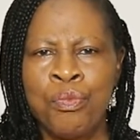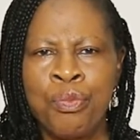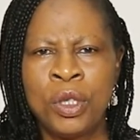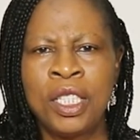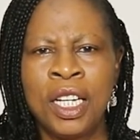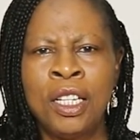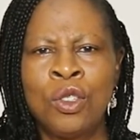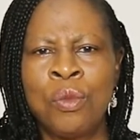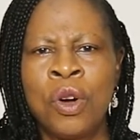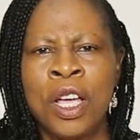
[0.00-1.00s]
put in a
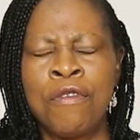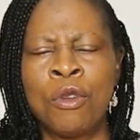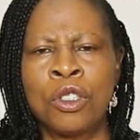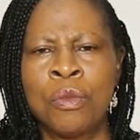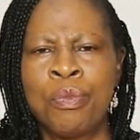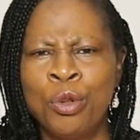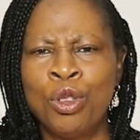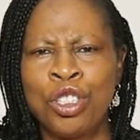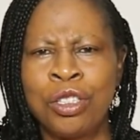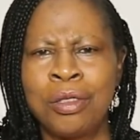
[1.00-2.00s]
little more effort,
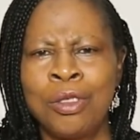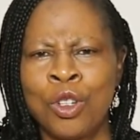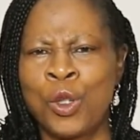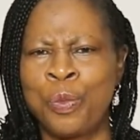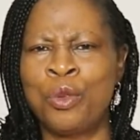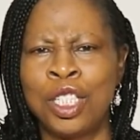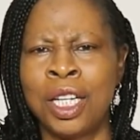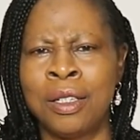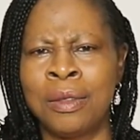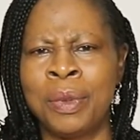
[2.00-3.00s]
push, just push a
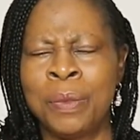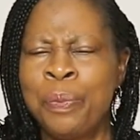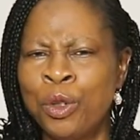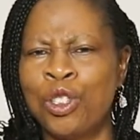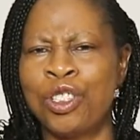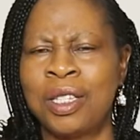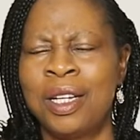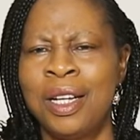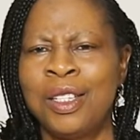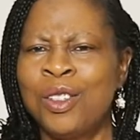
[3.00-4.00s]
little bit, push,
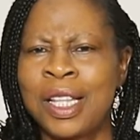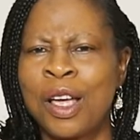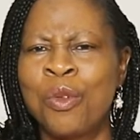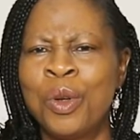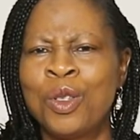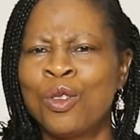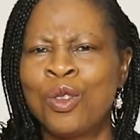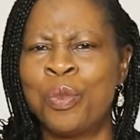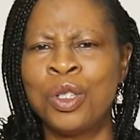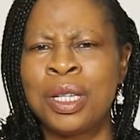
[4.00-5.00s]
just like you'll be told
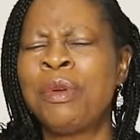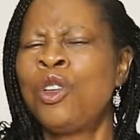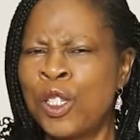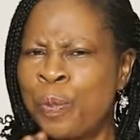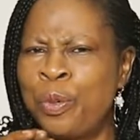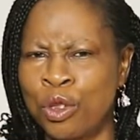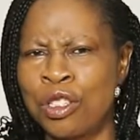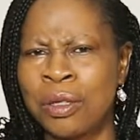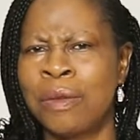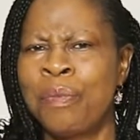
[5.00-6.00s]
to push them, just
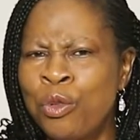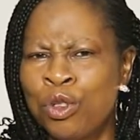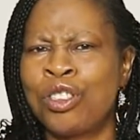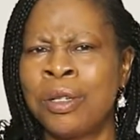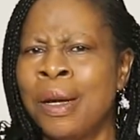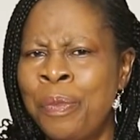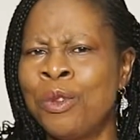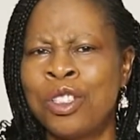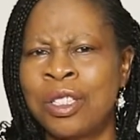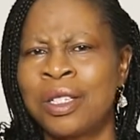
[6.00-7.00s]
push, push,
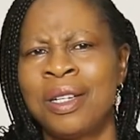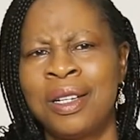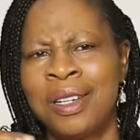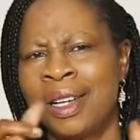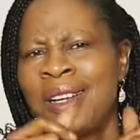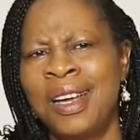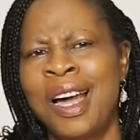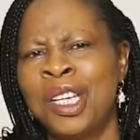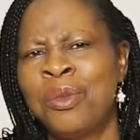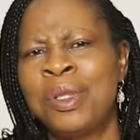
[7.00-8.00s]
push.
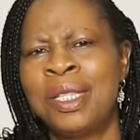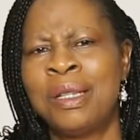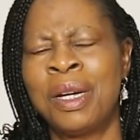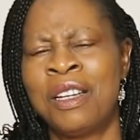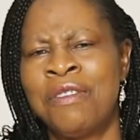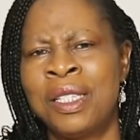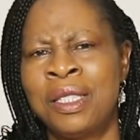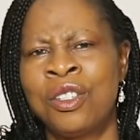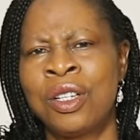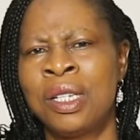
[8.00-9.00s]
And you will see the
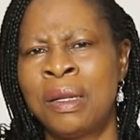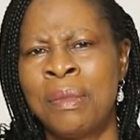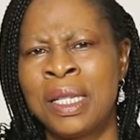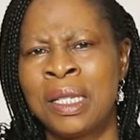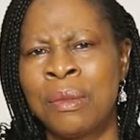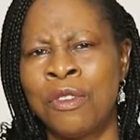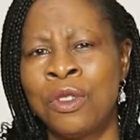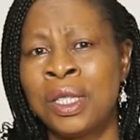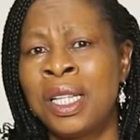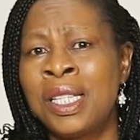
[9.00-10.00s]
manifestation in the mighty name of
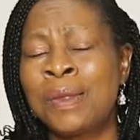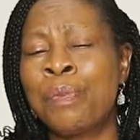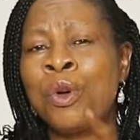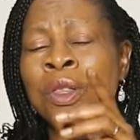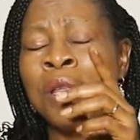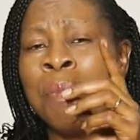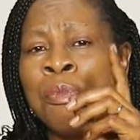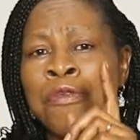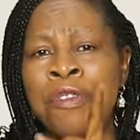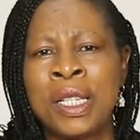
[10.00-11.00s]
Jesus. This is both a
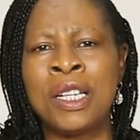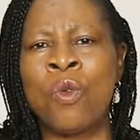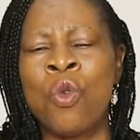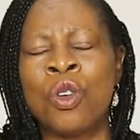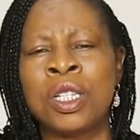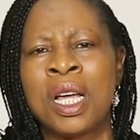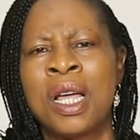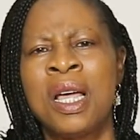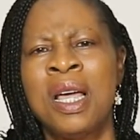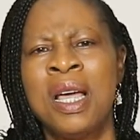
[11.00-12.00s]
prophetic word
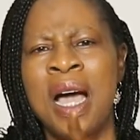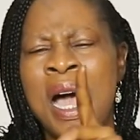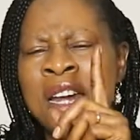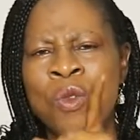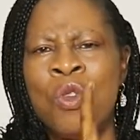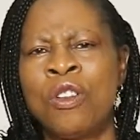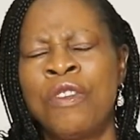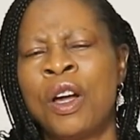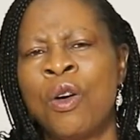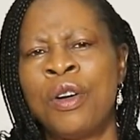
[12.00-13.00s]
and a word of
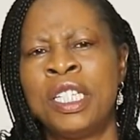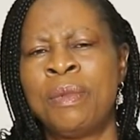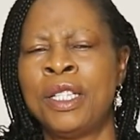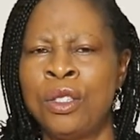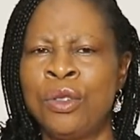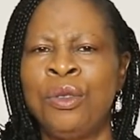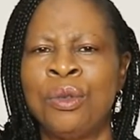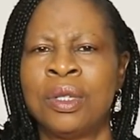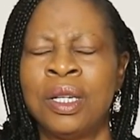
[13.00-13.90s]
encouragement to you.